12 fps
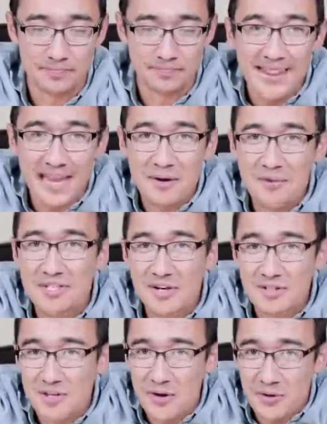Like we
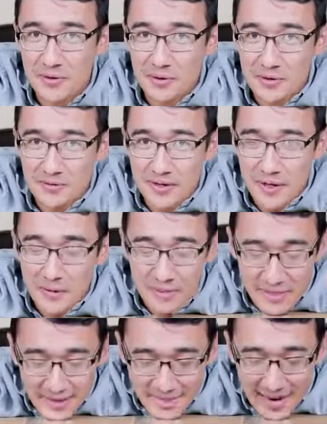touched on earlier in the video, the
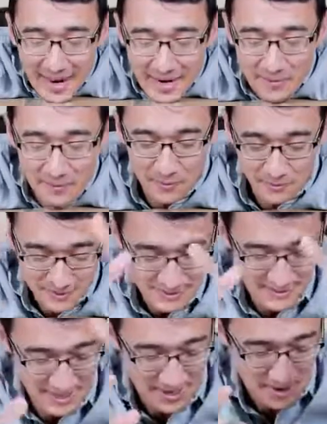thing that I am
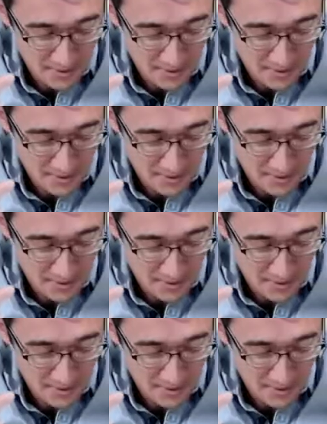really